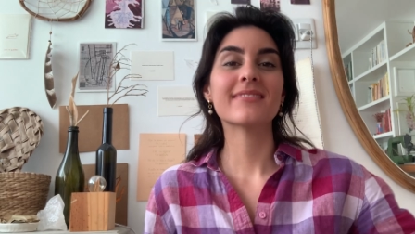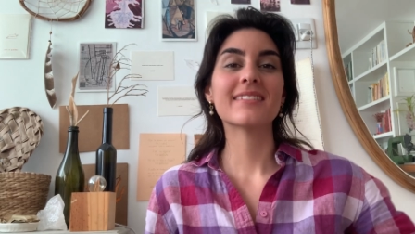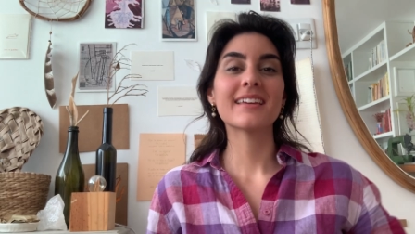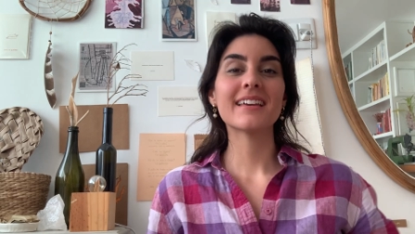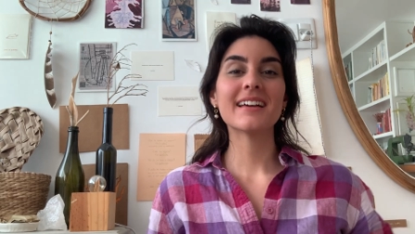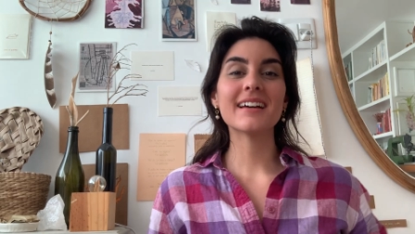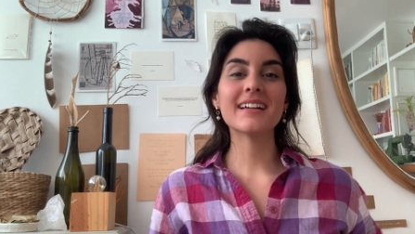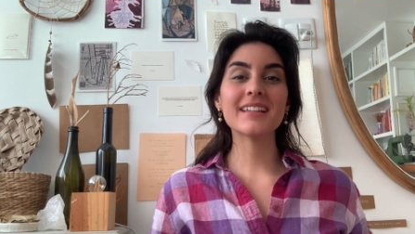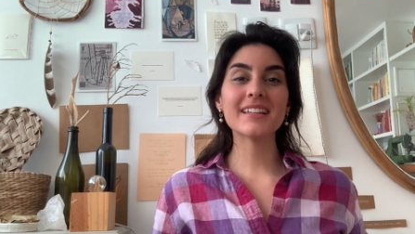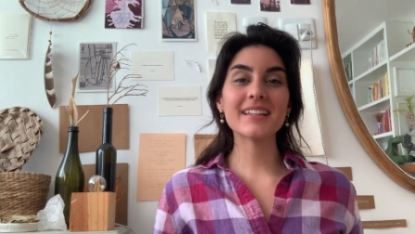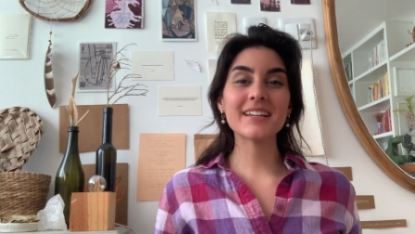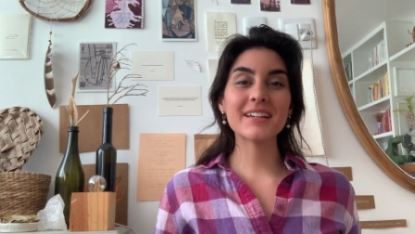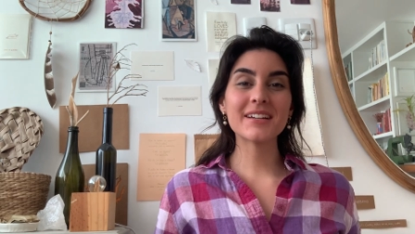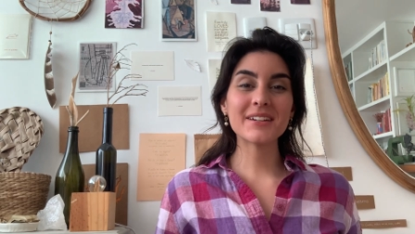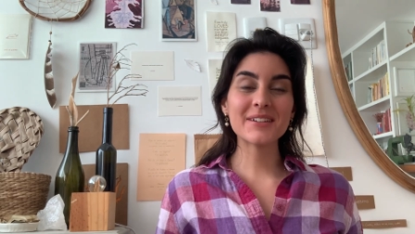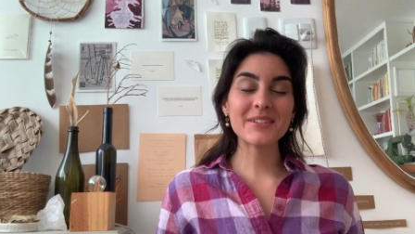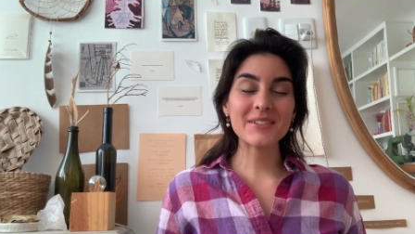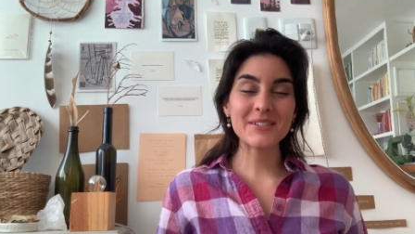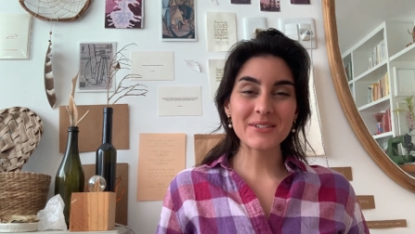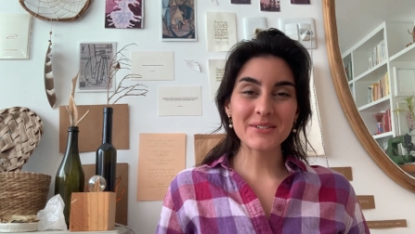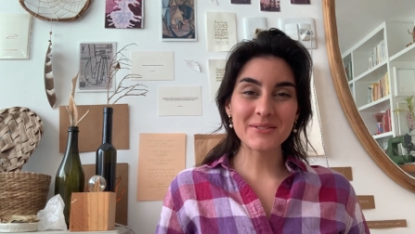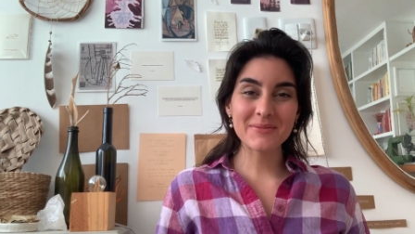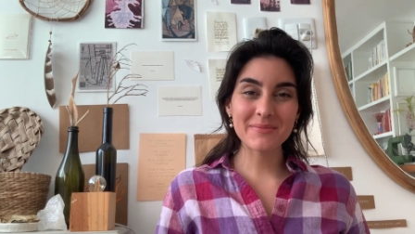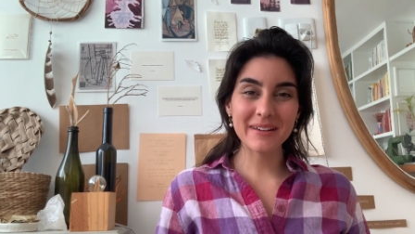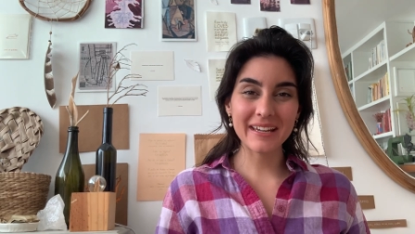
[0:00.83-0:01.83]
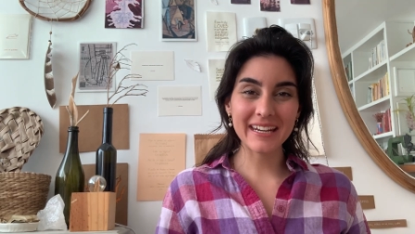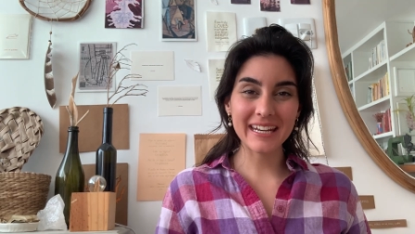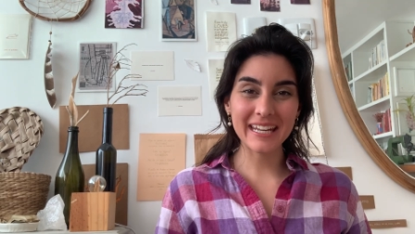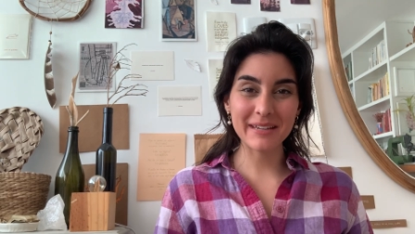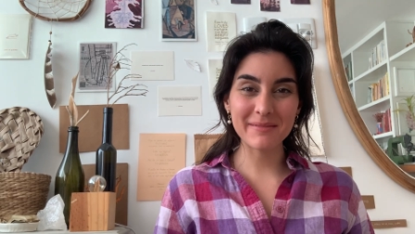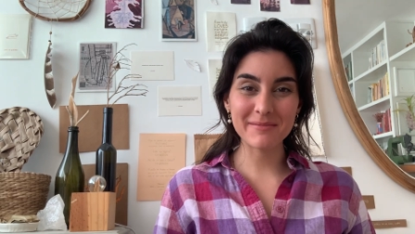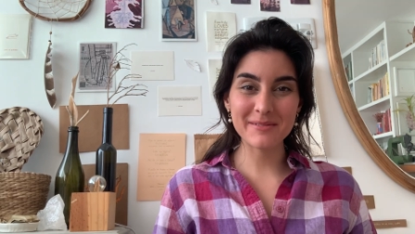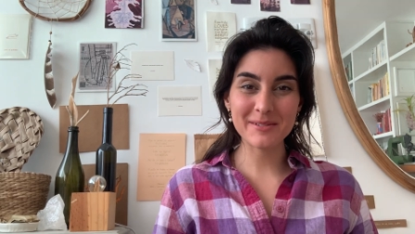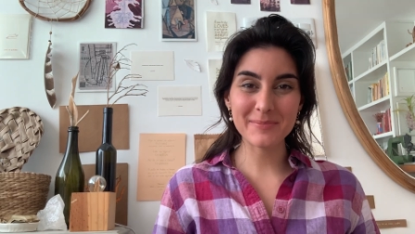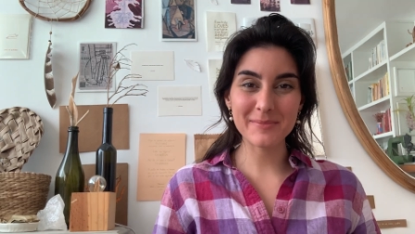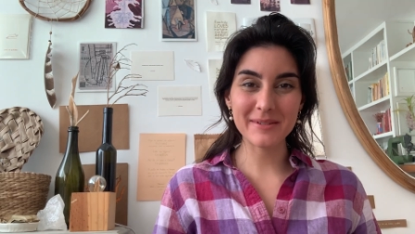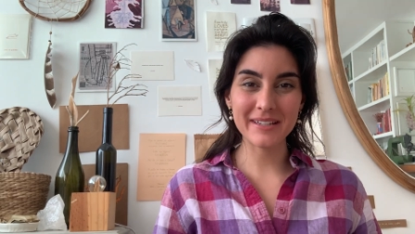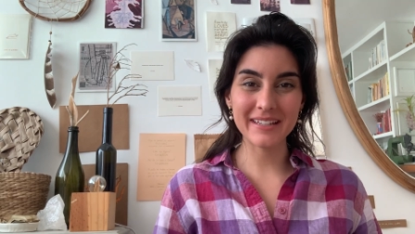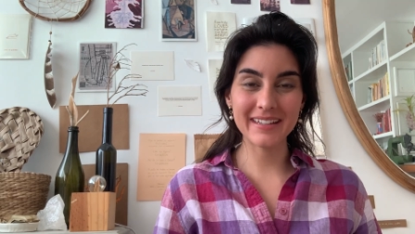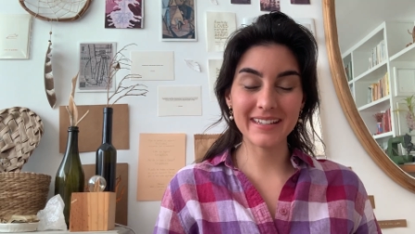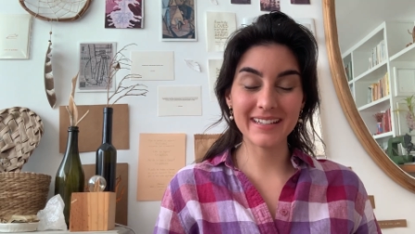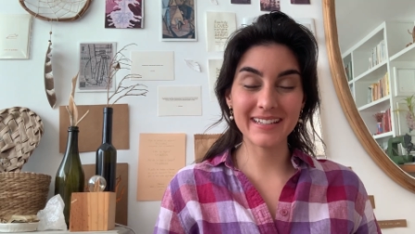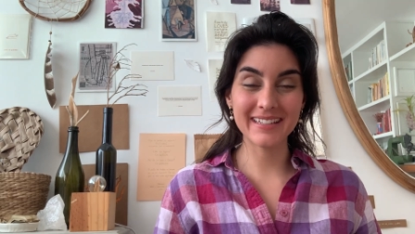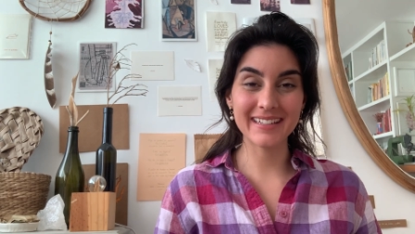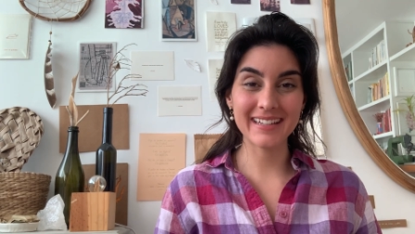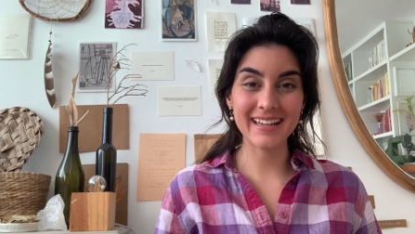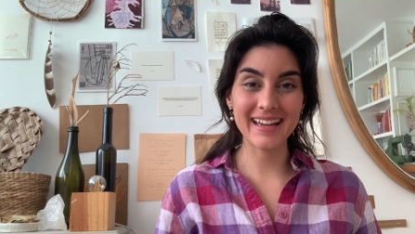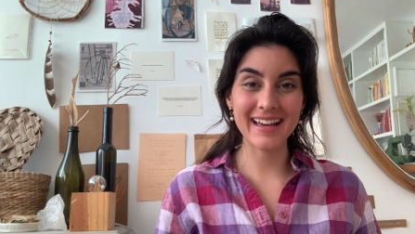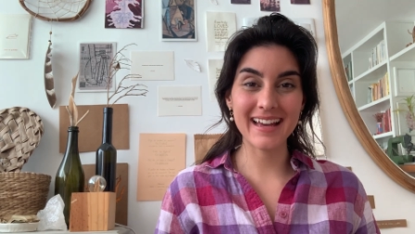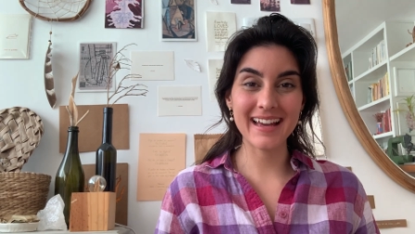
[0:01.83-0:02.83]
Hello, my name is
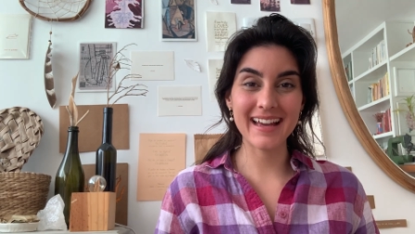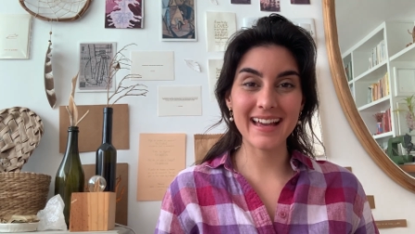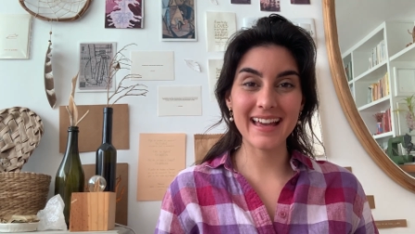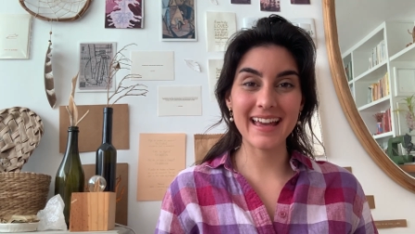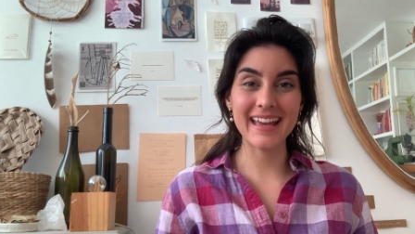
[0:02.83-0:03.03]
Mariana,